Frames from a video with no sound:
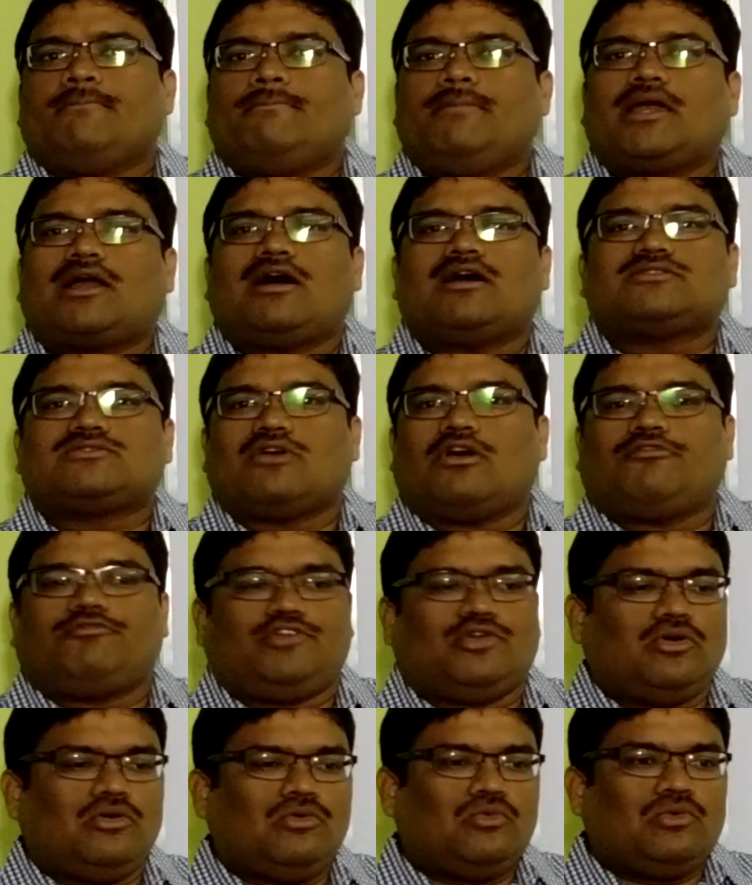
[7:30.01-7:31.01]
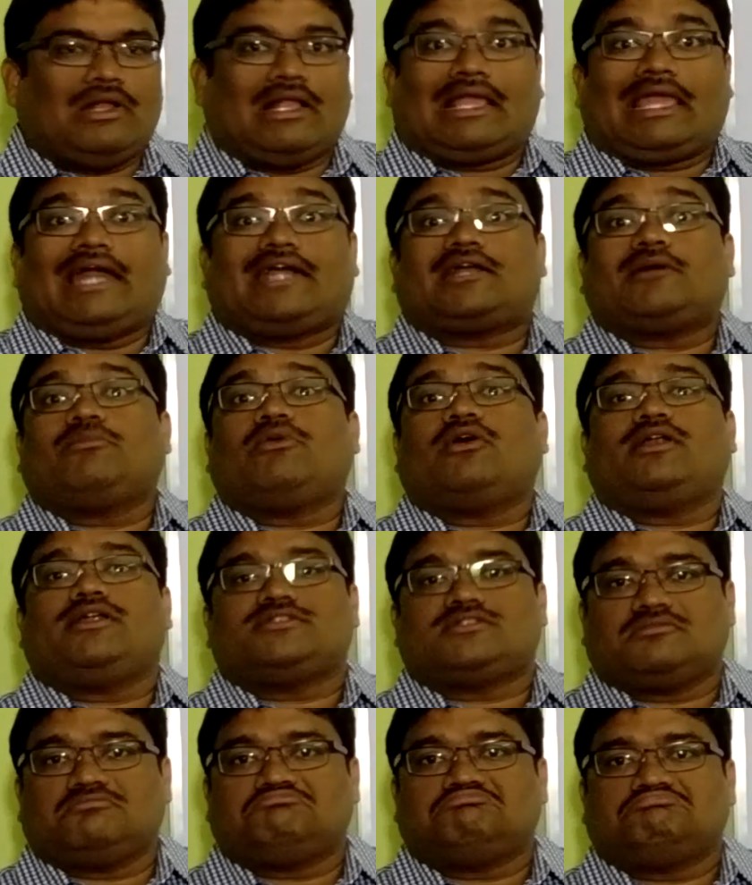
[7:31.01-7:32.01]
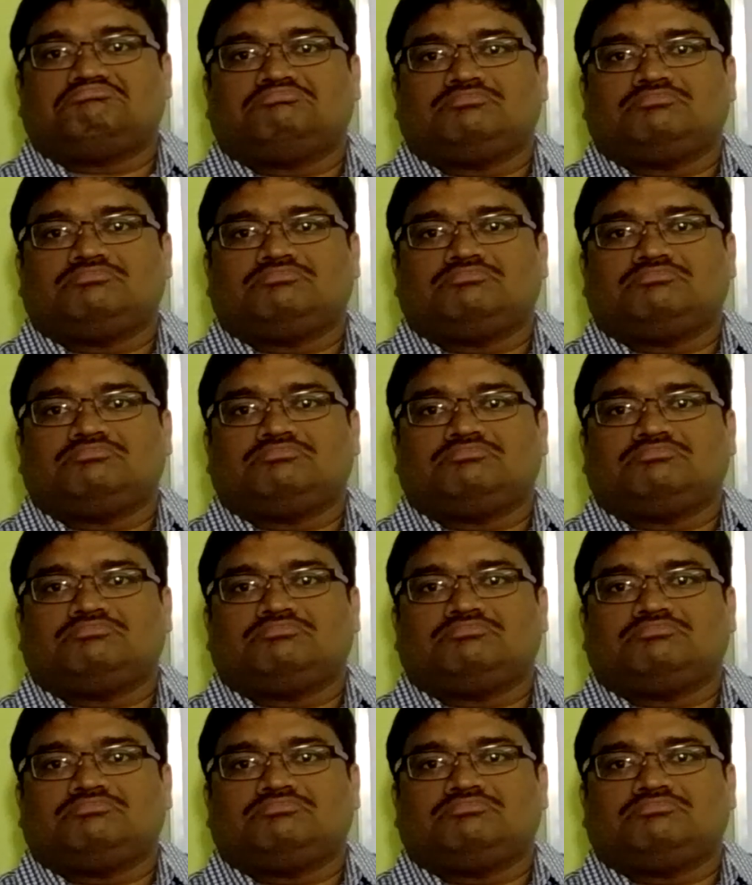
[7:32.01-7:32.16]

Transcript: Because of catabolism.